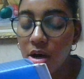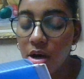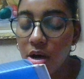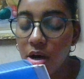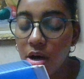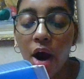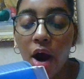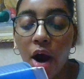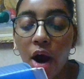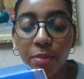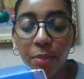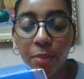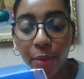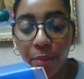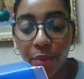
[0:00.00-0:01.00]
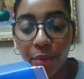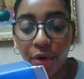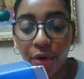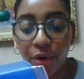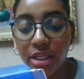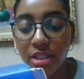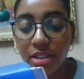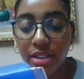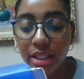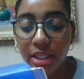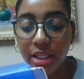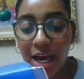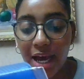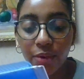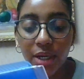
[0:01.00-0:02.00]
A harsh murmur is
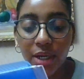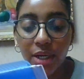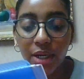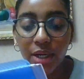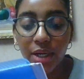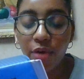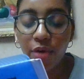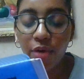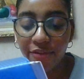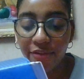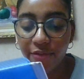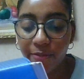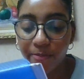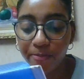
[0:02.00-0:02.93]
loud and rough.